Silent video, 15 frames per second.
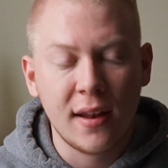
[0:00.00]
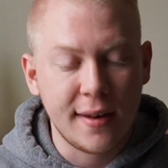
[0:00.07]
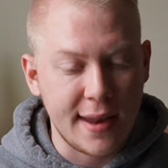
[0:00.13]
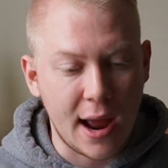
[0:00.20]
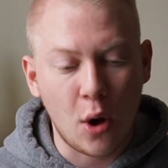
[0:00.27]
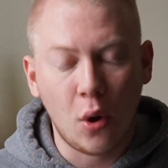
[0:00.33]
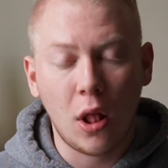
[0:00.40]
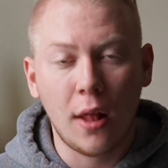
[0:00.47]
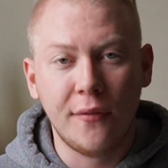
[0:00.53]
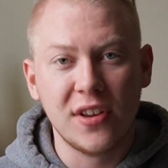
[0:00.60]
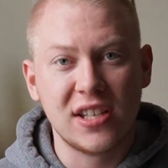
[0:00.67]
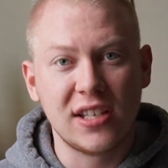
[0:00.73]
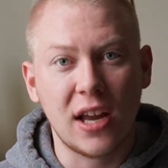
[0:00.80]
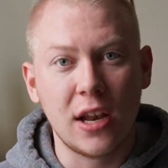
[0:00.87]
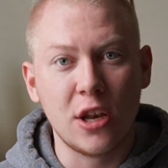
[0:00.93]
Now all of
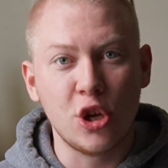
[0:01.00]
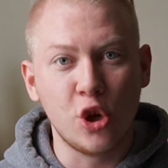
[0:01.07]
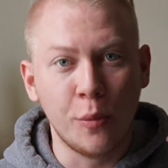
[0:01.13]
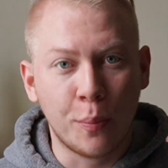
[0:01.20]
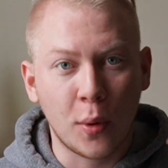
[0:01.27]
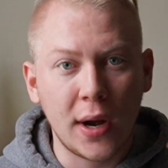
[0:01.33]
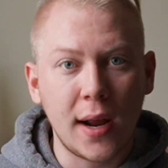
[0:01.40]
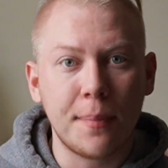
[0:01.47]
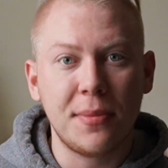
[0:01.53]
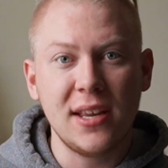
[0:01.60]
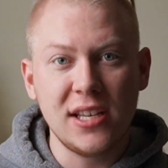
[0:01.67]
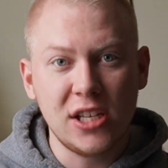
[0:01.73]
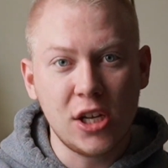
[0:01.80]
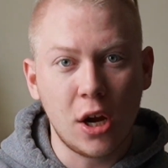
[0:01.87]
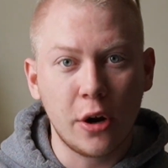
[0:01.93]
a sudden you bring up
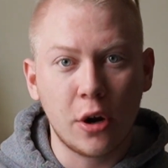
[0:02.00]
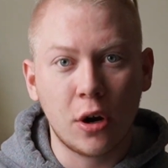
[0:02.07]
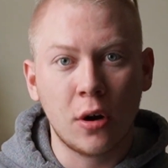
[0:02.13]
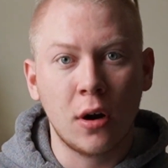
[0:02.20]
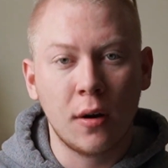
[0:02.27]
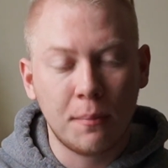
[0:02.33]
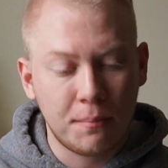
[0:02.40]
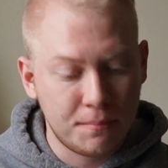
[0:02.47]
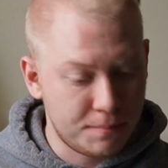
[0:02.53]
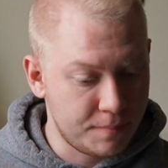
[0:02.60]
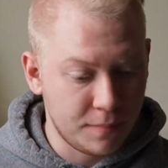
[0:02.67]
these younger,